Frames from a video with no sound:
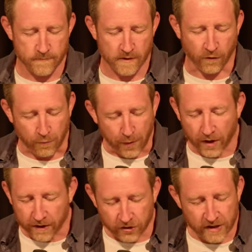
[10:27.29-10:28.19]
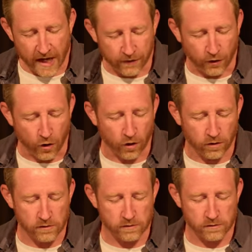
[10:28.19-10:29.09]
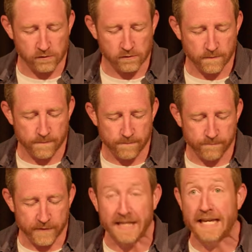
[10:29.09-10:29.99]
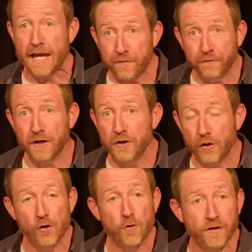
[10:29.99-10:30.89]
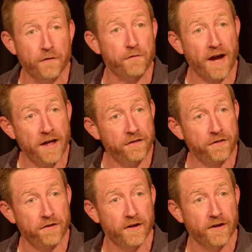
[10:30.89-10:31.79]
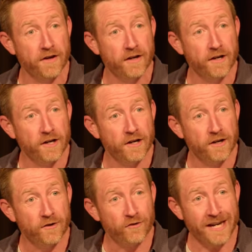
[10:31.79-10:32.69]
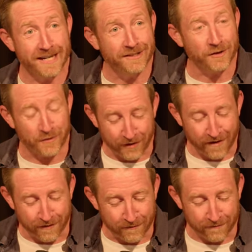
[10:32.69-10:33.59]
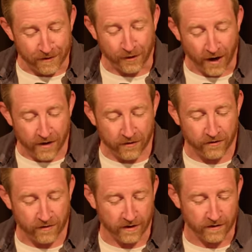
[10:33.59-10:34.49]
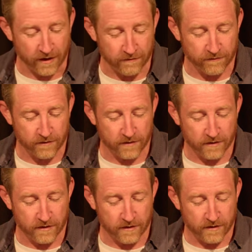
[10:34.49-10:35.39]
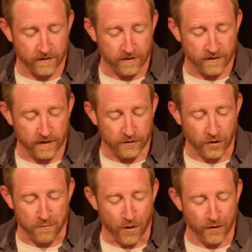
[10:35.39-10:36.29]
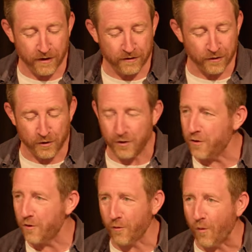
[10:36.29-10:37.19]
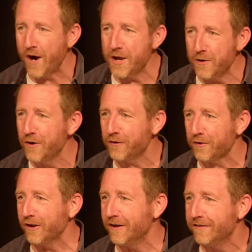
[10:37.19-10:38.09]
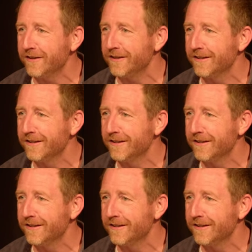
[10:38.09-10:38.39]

The Spirit initiated the call. He gifted you with the faith needed to receive the grace and his love. He's shown mercy to we who don't deserve it.